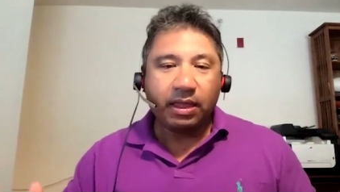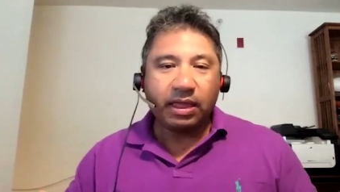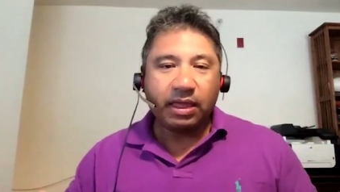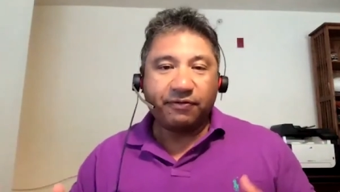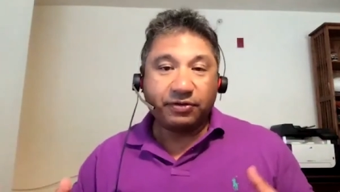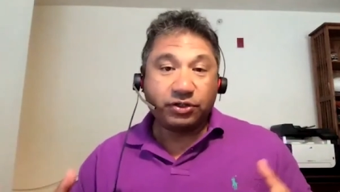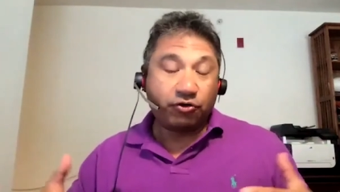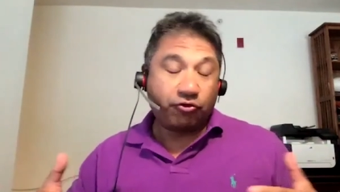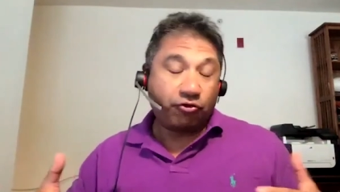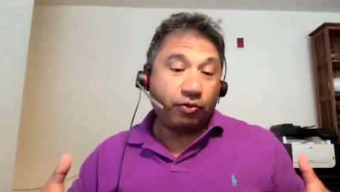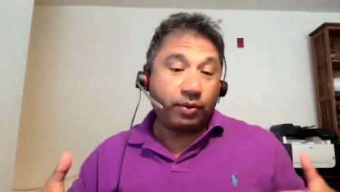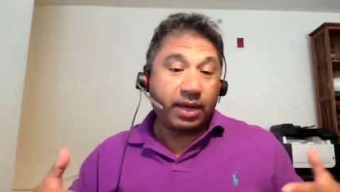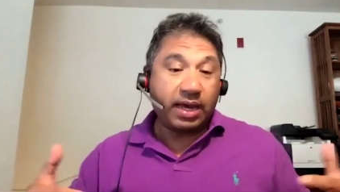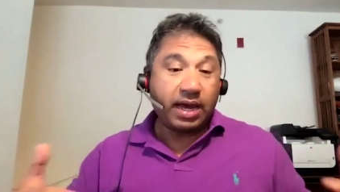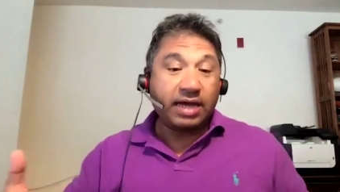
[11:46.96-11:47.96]
if it's a
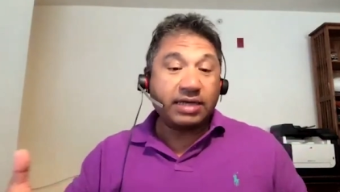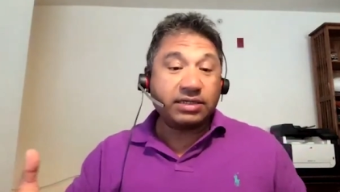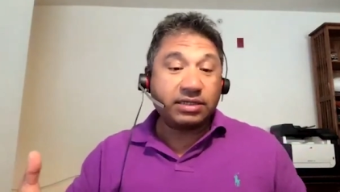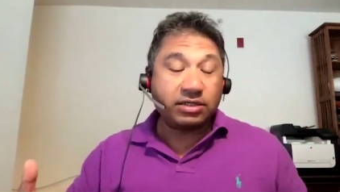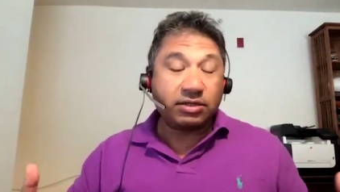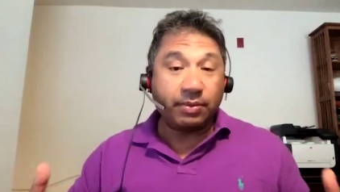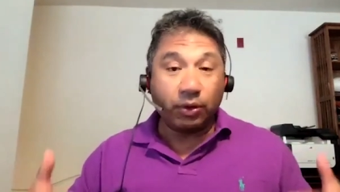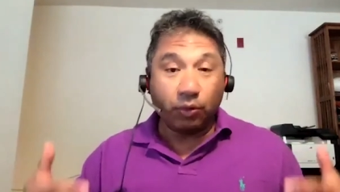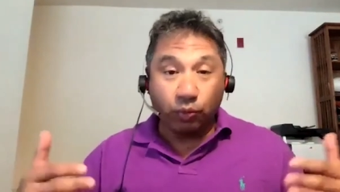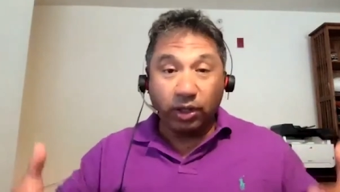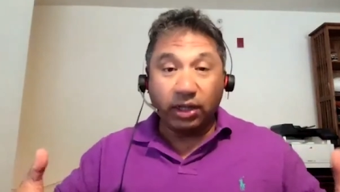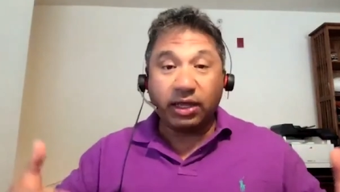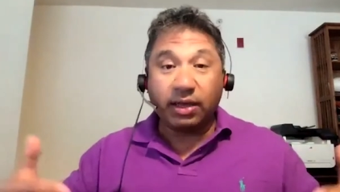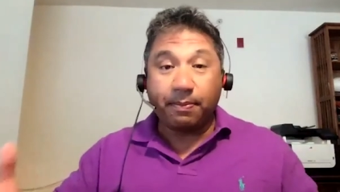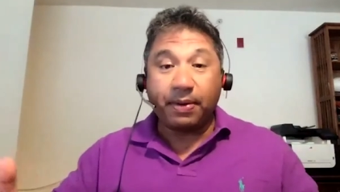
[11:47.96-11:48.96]
true AI system, it
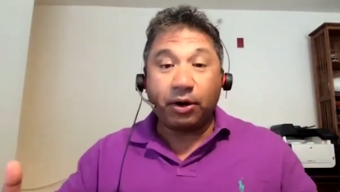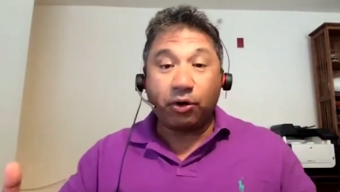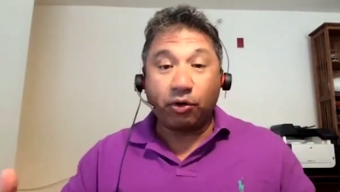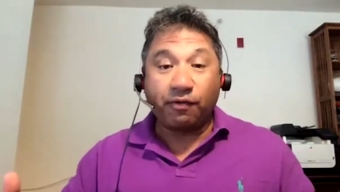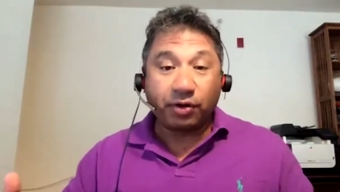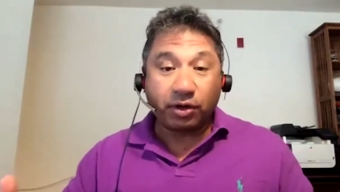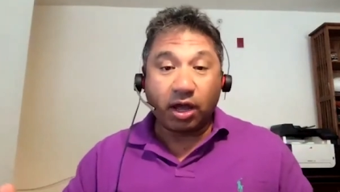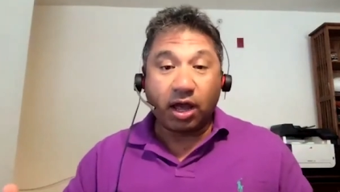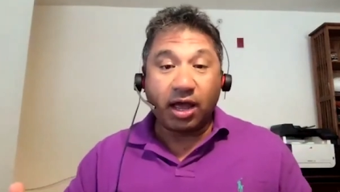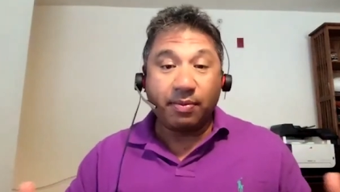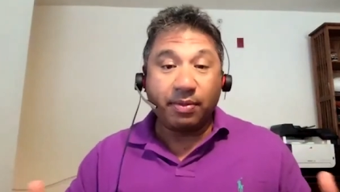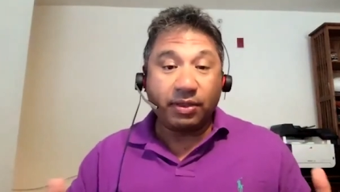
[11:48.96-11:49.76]
will get better over time.